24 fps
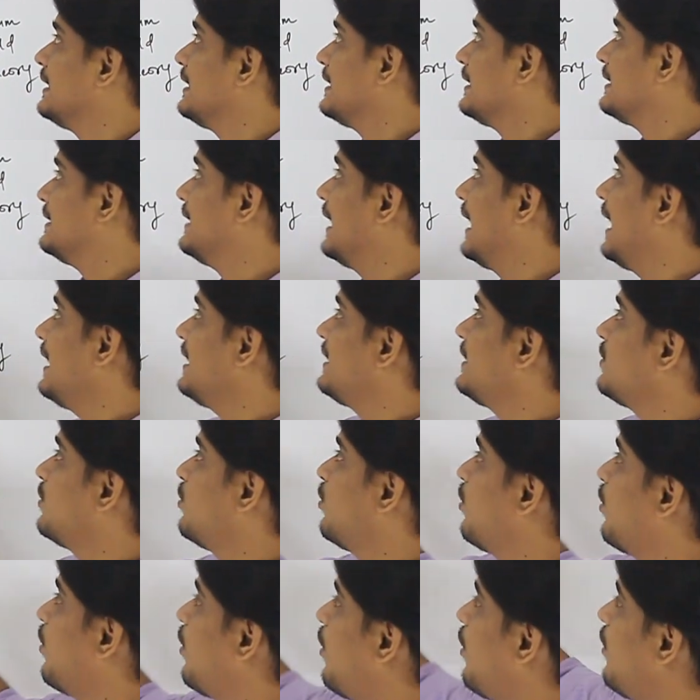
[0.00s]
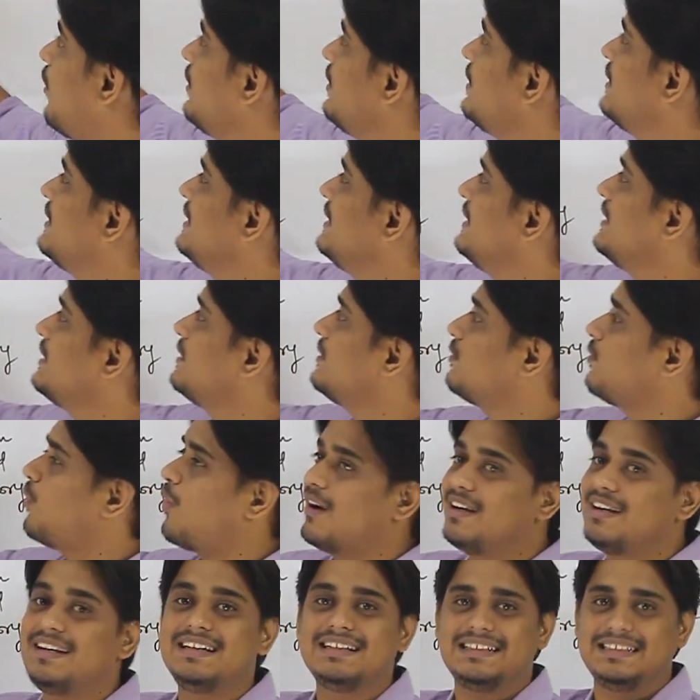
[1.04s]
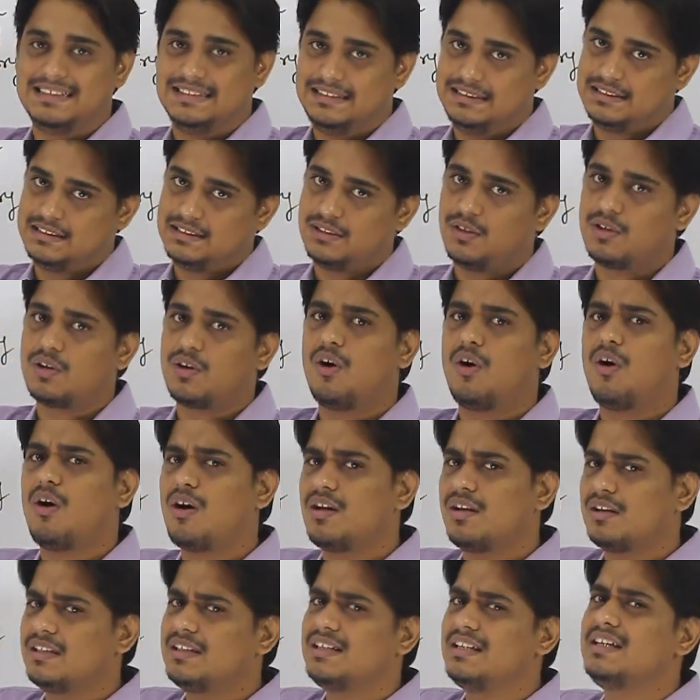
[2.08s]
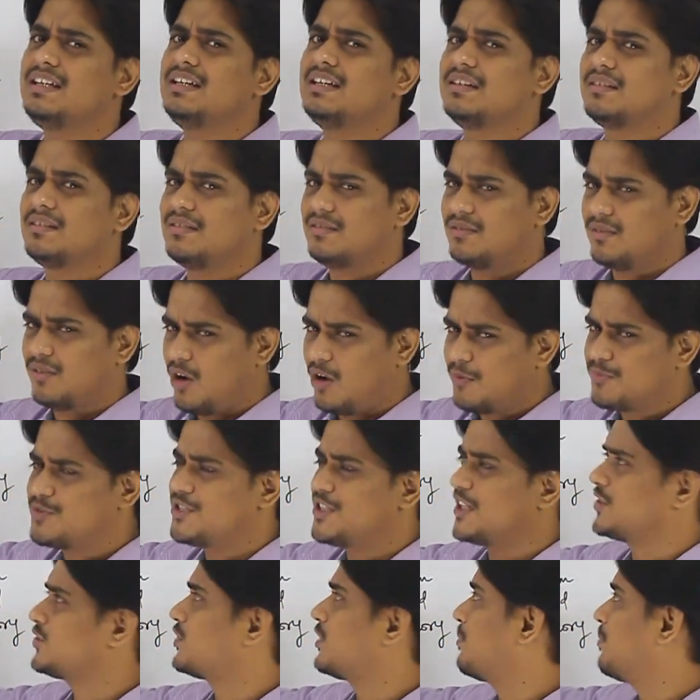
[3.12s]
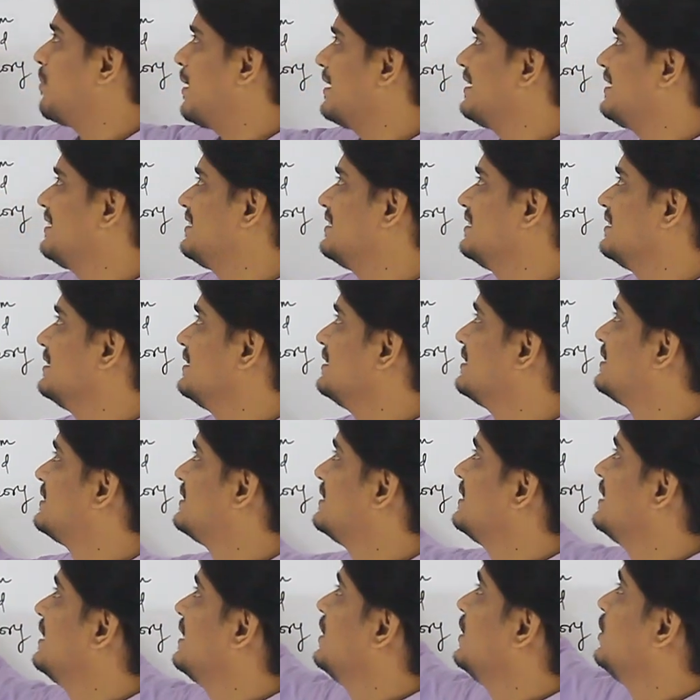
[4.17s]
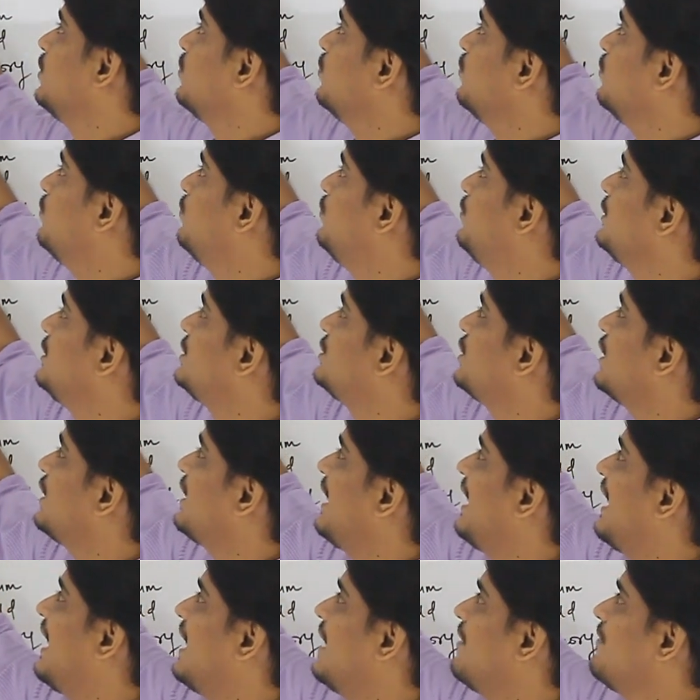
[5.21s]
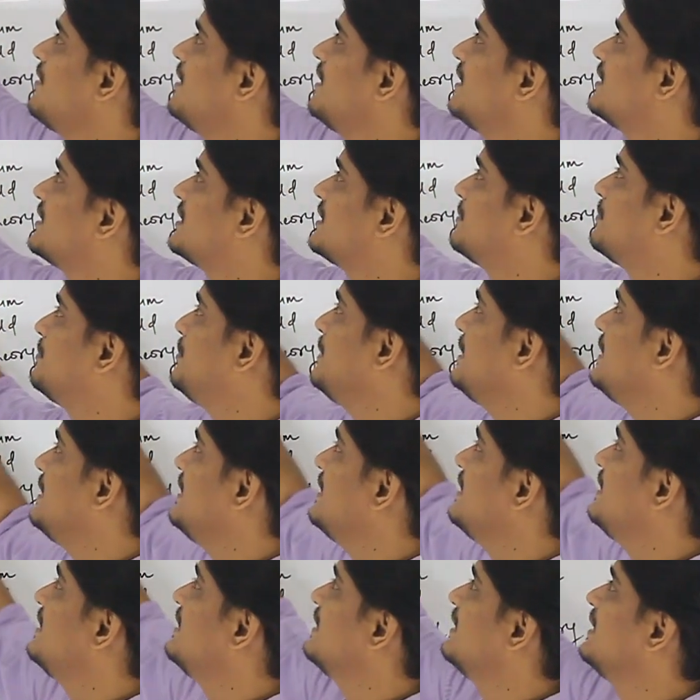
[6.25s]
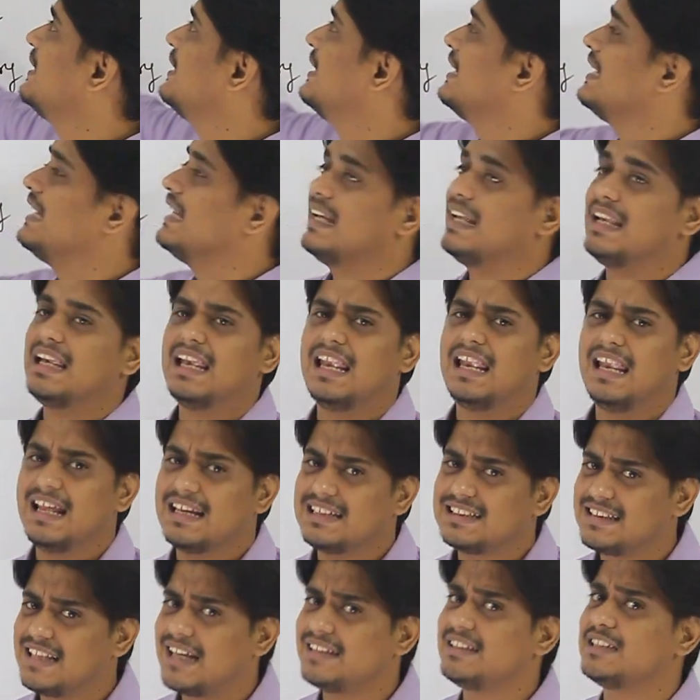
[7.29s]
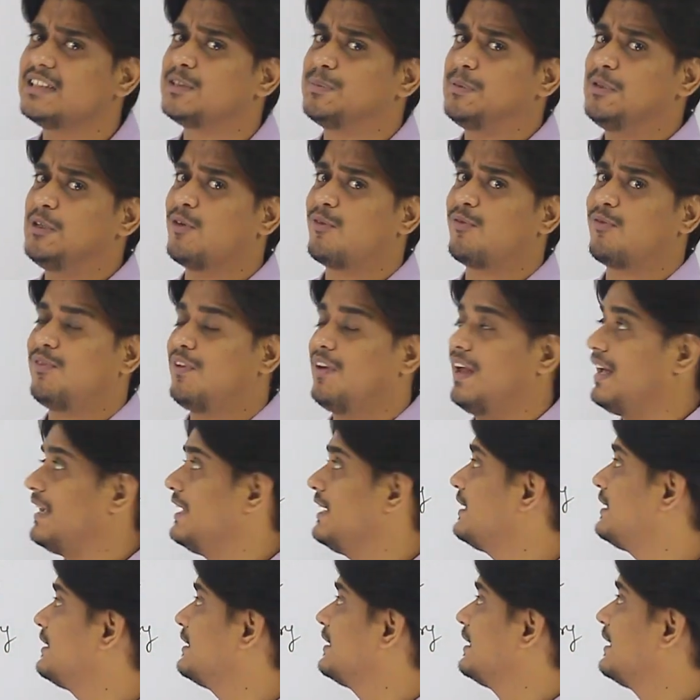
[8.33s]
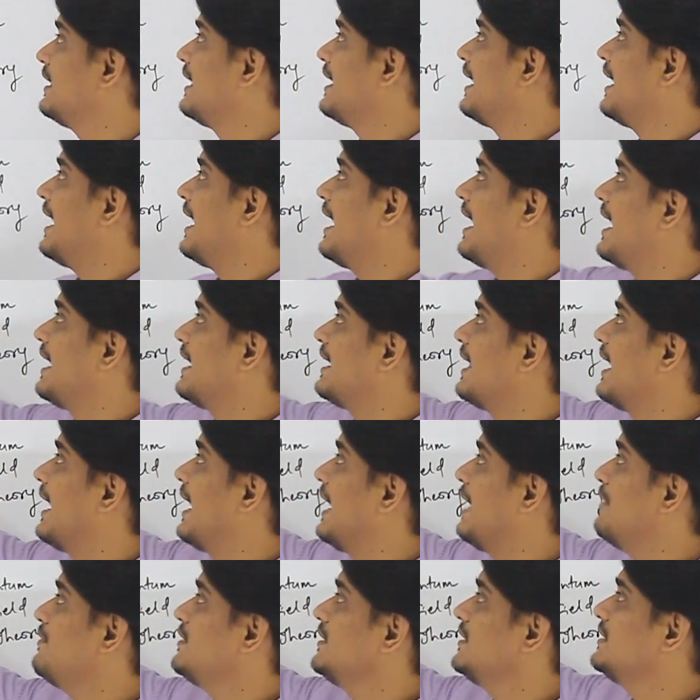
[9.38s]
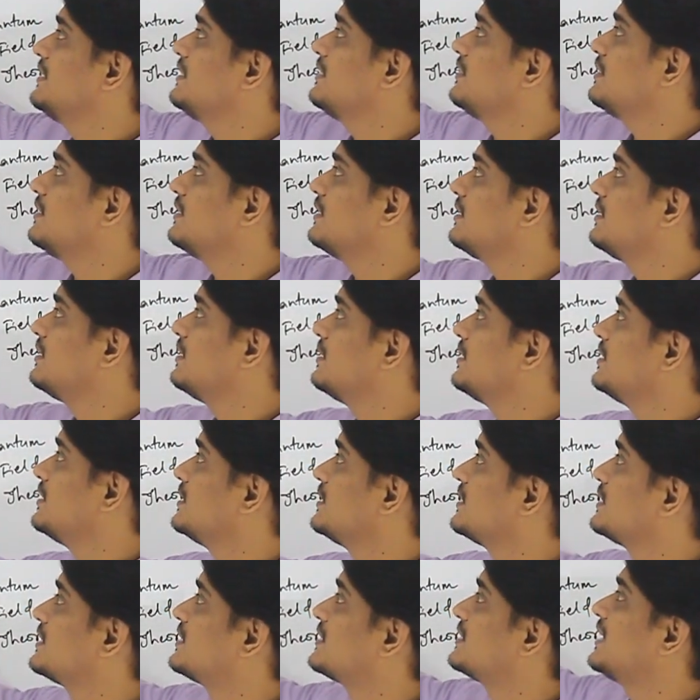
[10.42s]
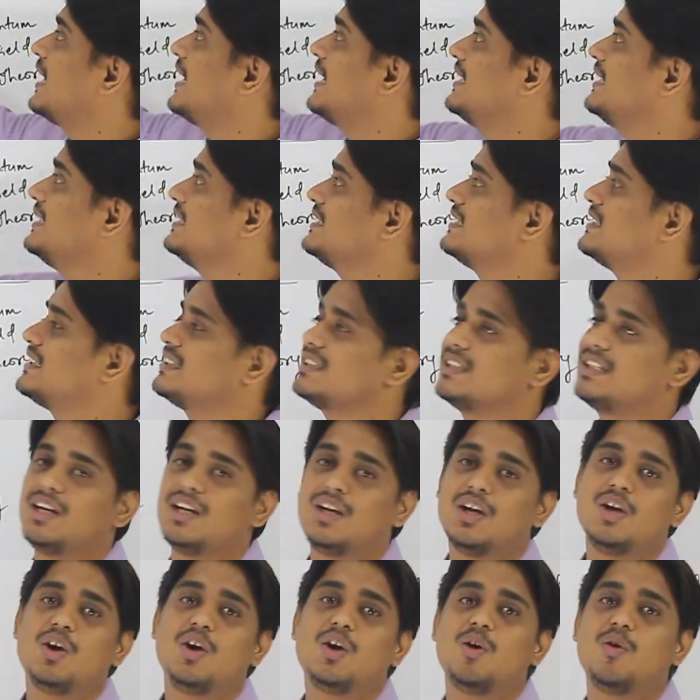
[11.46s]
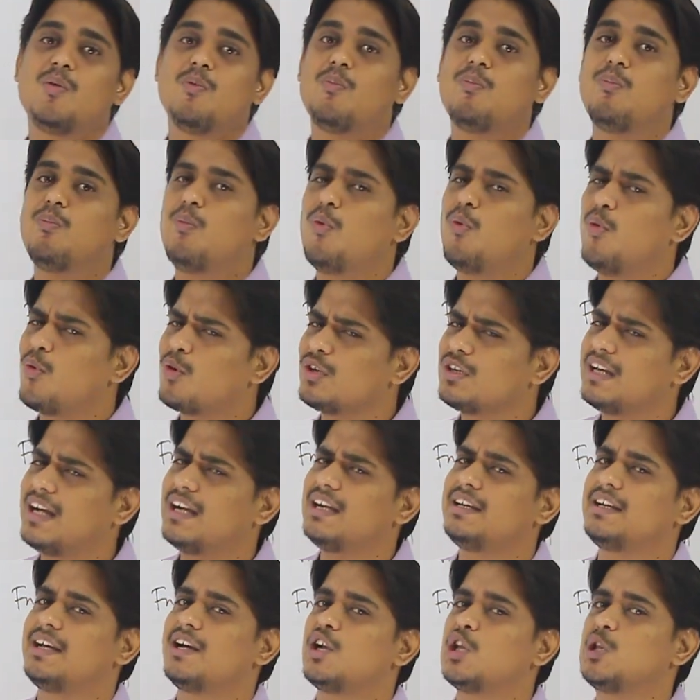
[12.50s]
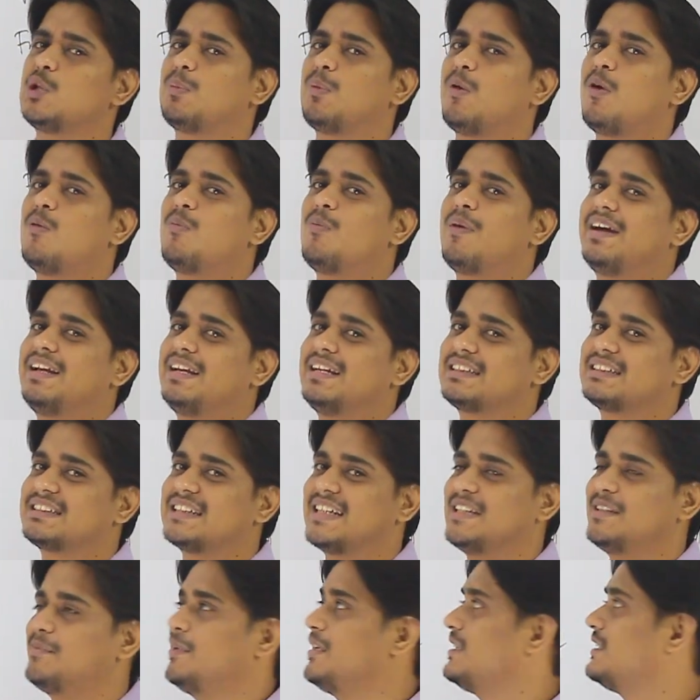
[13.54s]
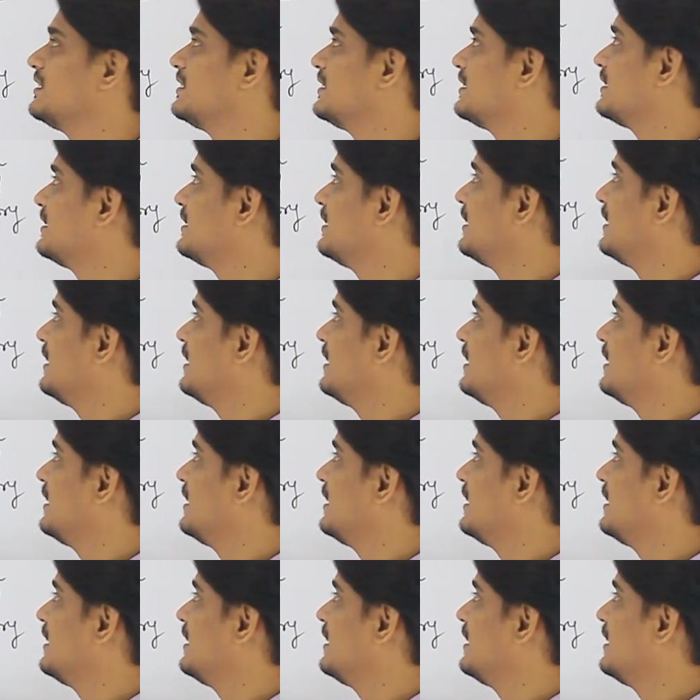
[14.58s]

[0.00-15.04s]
that all the quantities or all the objects or particles which are having a speed less than the speed of light and having the size more than 10 to the power minus 9 meter